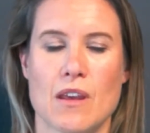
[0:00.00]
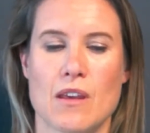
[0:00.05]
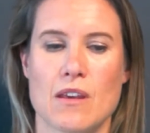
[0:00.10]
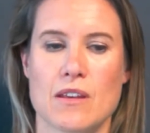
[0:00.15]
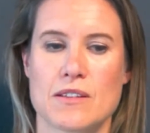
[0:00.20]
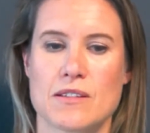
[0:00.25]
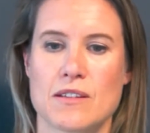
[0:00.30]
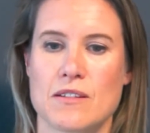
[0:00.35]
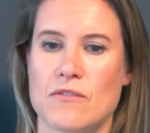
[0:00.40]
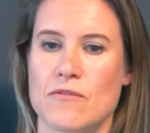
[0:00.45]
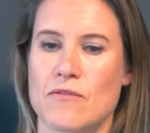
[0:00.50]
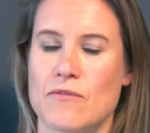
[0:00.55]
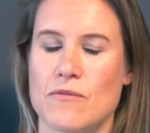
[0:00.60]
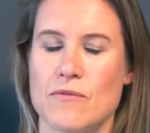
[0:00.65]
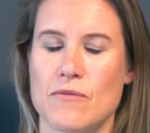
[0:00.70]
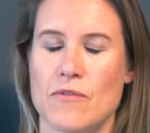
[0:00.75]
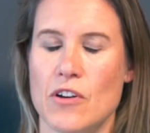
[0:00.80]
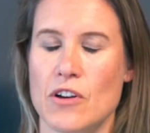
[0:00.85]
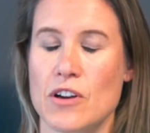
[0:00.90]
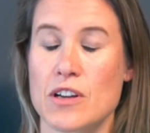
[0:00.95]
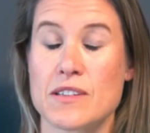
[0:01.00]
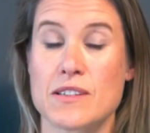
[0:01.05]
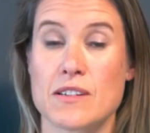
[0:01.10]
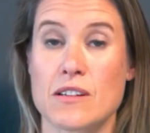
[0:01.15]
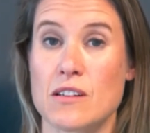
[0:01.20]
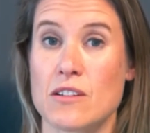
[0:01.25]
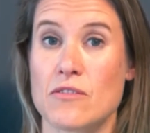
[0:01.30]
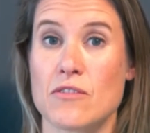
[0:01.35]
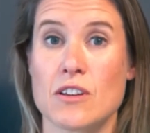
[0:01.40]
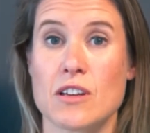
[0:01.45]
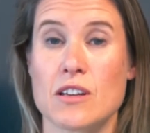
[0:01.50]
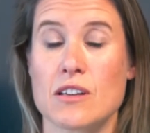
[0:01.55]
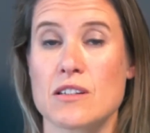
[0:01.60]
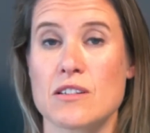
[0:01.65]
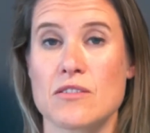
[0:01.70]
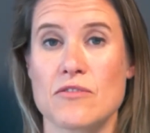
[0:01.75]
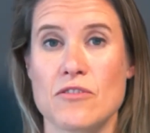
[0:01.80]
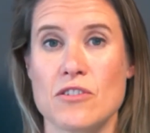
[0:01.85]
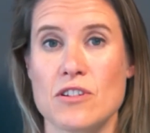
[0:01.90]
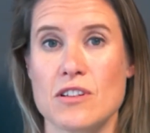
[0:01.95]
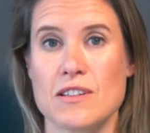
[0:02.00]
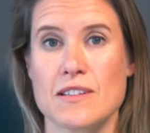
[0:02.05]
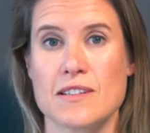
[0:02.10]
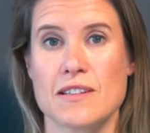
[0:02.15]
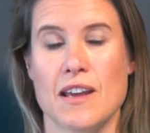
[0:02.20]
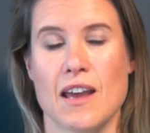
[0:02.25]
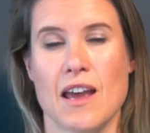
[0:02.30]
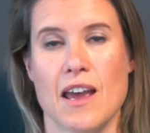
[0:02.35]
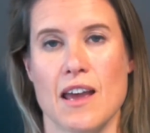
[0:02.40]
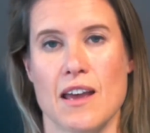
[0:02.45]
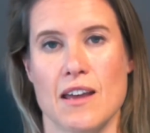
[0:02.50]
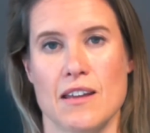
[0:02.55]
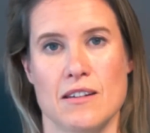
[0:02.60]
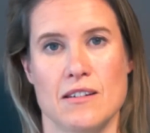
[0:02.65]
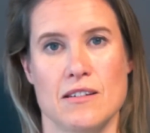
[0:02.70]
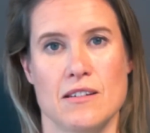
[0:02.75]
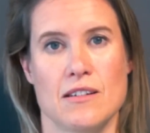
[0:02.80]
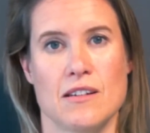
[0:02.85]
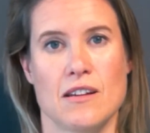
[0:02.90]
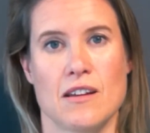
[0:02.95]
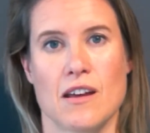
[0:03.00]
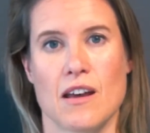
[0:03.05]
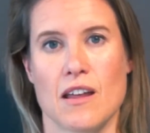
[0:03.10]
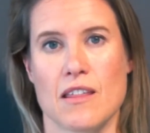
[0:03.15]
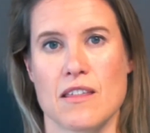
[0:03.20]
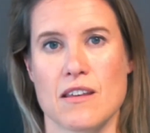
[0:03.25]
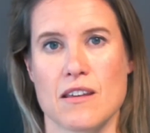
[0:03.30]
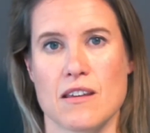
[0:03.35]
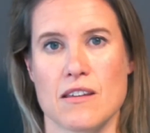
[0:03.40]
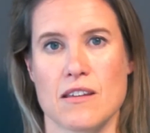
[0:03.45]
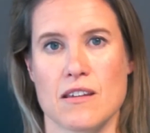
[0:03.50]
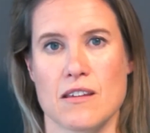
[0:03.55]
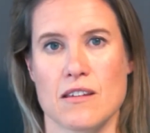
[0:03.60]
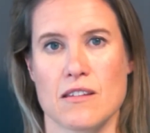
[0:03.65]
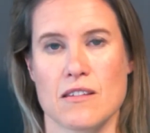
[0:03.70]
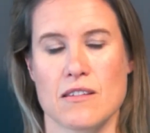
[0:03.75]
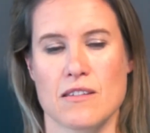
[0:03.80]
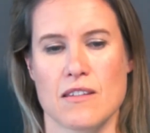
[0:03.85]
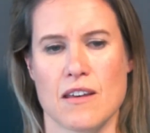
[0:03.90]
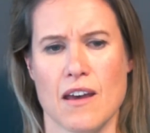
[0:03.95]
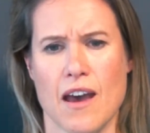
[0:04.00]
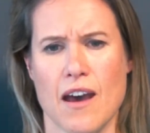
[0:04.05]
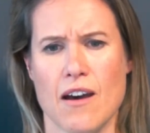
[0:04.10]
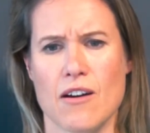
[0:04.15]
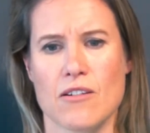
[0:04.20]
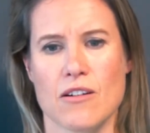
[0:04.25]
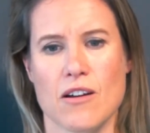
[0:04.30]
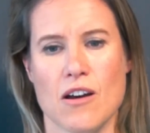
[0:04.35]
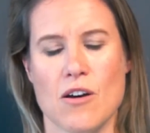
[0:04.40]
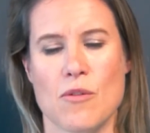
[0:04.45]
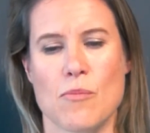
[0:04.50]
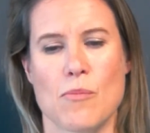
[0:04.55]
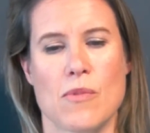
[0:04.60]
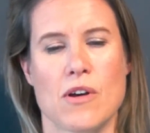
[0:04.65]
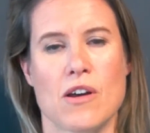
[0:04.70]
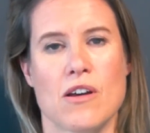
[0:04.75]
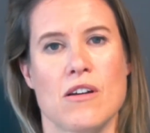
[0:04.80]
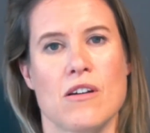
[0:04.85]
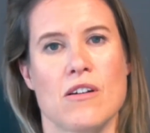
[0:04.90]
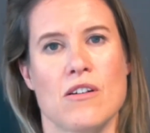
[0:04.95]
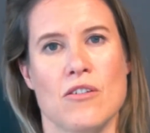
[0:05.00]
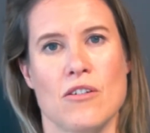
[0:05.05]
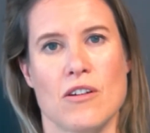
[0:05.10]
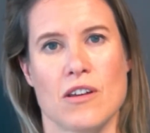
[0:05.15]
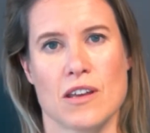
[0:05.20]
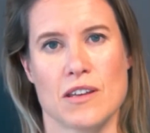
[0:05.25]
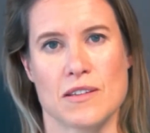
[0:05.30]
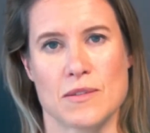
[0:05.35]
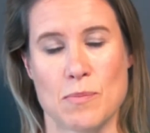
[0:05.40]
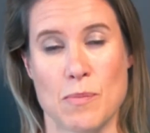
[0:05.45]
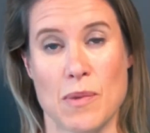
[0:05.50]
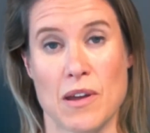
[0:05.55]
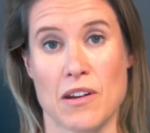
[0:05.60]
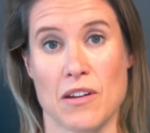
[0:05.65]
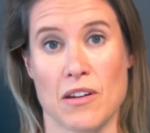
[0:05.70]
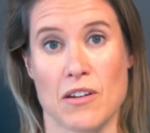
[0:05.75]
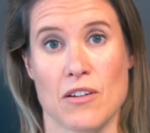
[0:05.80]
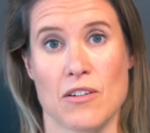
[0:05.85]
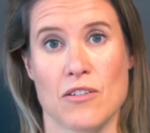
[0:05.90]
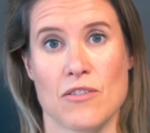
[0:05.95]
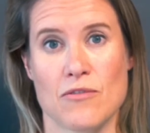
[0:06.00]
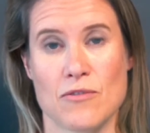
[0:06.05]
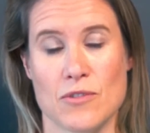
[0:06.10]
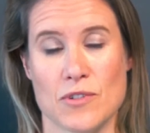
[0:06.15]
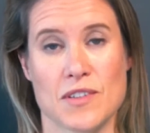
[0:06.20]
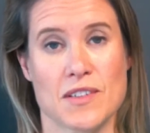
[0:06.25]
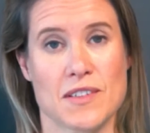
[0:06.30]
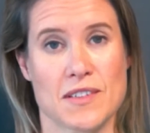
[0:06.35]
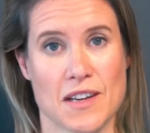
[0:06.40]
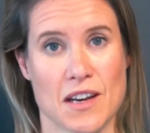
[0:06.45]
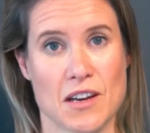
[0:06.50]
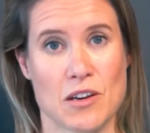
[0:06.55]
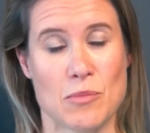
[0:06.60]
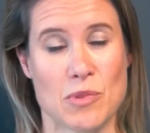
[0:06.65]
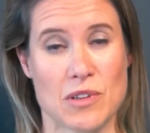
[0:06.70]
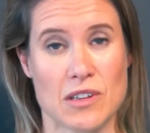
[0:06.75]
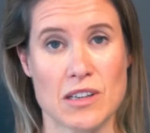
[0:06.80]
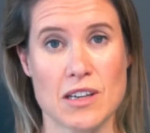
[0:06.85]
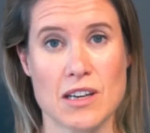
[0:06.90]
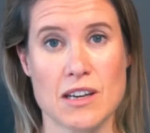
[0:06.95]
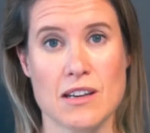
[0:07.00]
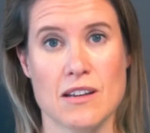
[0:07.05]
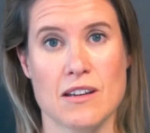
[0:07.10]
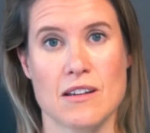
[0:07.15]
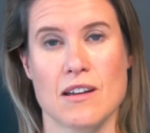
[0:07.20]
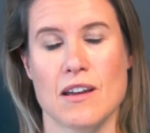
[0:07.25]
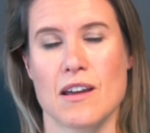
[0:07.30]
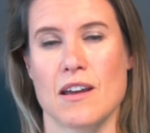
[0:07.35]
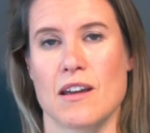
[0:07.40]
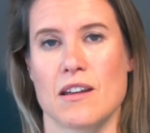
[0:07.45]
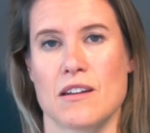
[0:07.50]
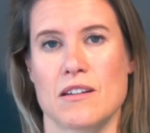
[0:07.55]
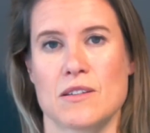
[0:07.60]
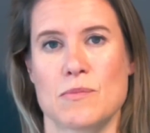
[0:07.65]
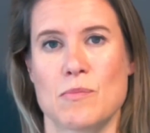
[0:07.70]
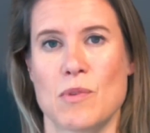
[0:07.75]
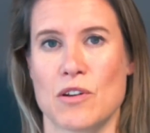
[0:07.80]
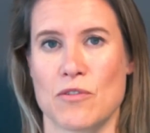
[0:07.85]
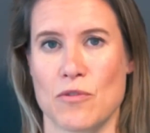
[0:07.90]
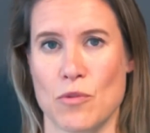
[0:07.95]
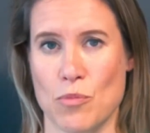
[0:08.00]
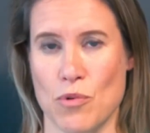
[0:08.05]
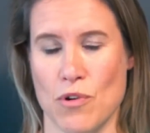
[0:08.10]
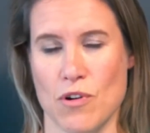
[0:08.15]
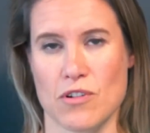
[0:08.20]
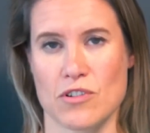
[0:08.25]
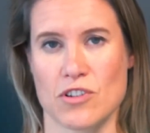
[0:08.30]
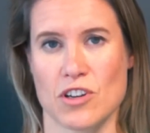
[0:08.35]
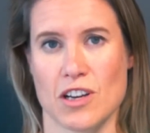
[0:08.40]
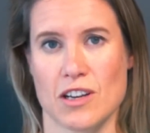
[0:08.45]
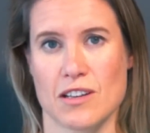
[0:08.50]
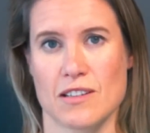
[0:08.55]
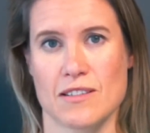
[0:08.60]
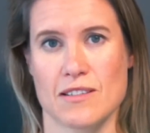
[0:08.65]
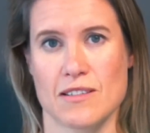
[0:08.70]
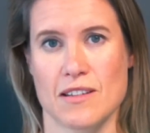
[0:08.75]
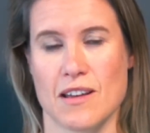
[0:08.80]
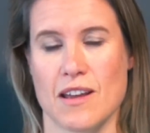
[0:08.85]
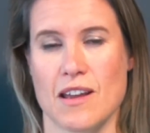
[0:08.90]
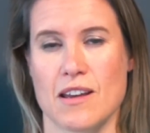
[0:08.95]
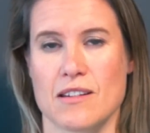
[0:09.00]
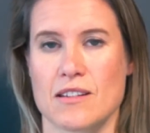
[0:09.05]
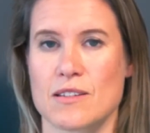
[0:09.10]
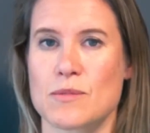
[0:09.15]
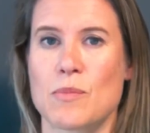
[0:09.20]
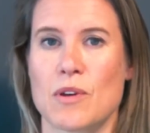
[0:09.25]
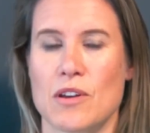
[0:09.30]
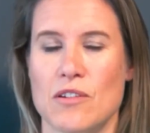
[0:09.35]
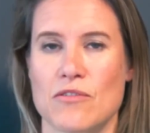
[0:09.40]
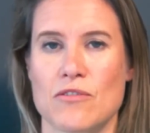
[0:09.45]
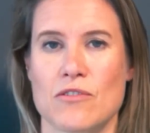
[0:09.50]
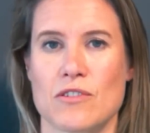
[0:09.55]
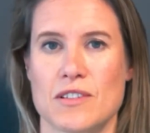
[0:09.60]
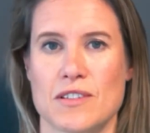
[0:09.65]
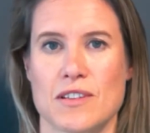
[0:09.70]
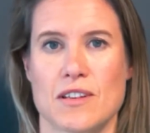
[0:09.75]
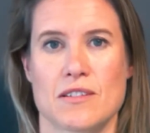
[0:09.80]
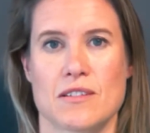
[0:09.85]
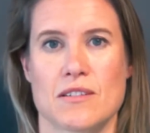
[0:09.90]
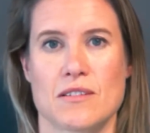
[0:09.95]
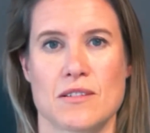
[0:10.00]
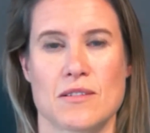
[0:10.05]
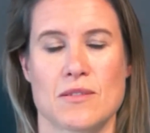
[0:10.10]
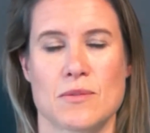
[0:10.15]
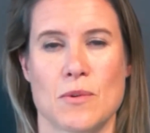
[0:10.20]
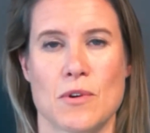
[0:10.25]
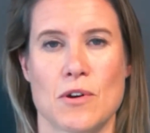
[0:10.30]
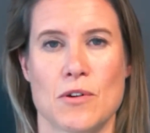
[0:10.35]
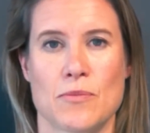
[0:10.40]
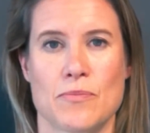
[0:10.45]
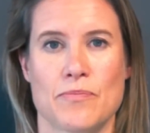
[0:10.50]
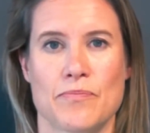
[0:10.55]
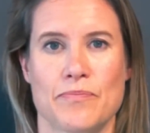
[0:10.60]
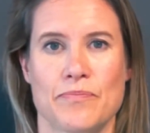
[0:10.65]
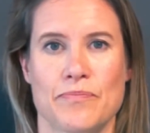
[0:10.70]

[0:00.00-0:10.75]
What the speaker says: It's a very significant difference, and I think the outcome is better for sustainability, and it's better for projects, and it's better for assessors as well.